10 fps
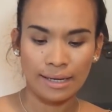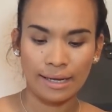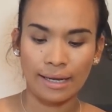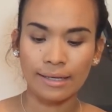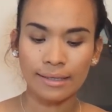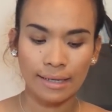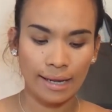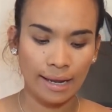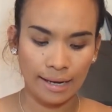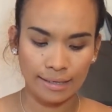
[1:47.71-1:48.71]
in
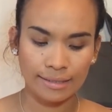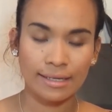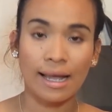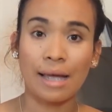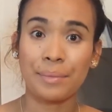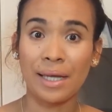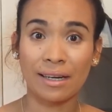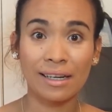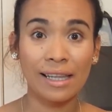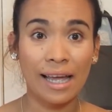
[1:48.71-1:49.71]
and uh, I'm not
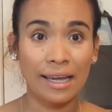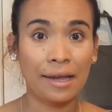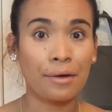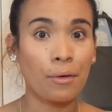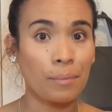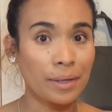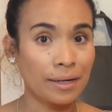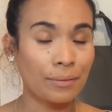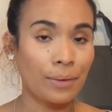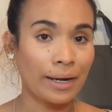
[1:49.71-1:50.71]
gonna lie I opened
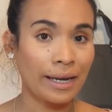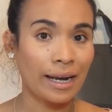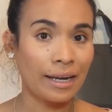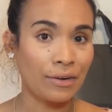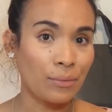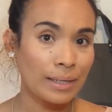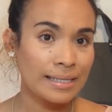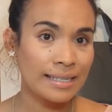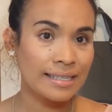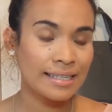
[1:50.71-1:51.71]
it already I know
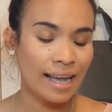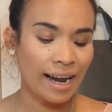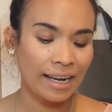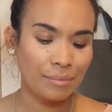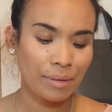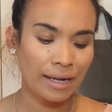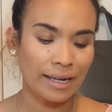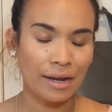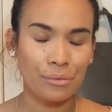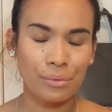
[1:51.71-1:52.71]
what's inside but
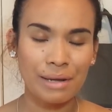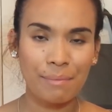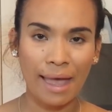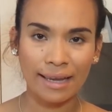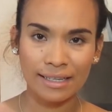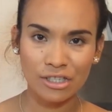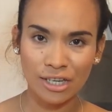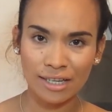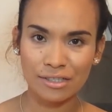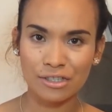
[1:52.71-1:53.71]
I repackaged
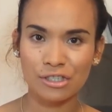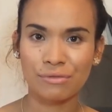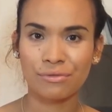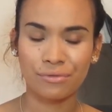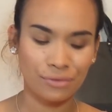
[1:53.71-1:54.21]
it just